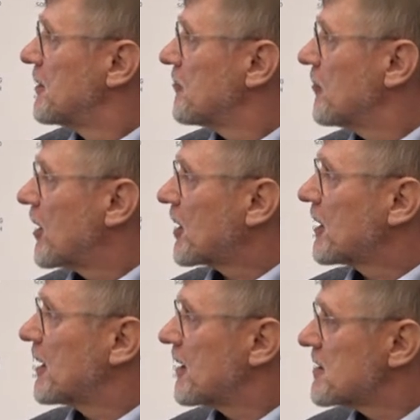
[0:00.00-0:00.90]

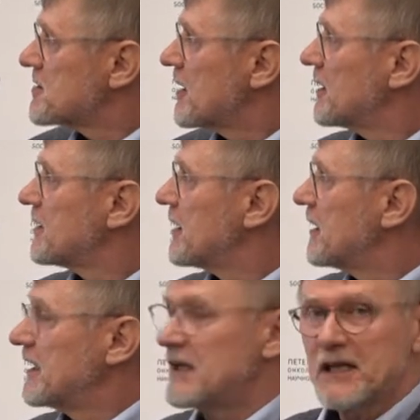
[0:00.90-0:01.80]
markers that
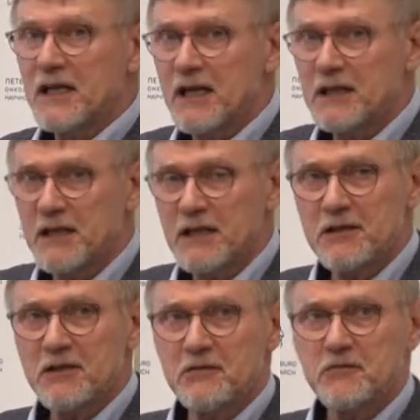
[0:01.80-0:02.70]
indicate
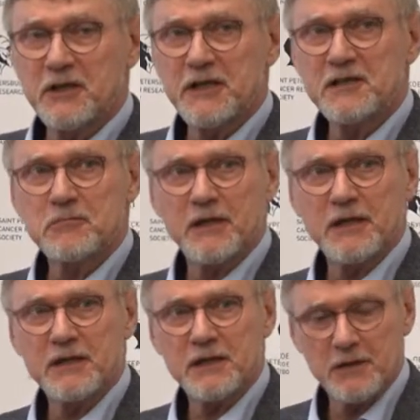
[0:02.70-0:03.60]
need a
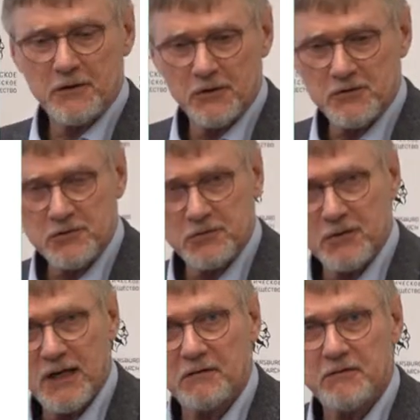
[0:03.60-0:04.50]
treatment in those
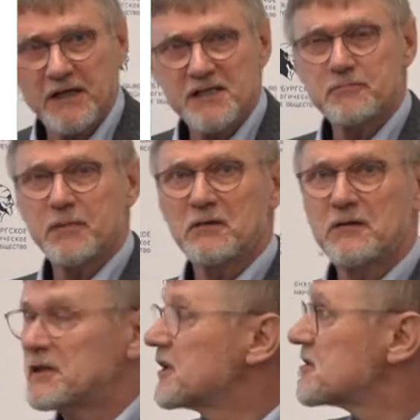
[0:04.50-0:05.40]
who have
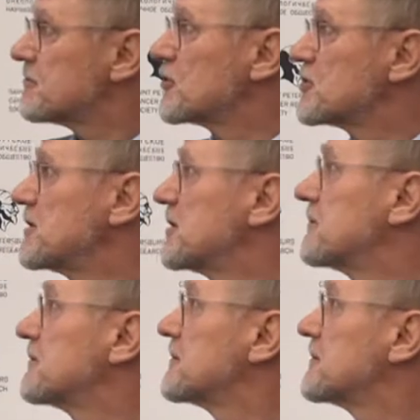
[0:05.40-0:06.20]
HPV test positive.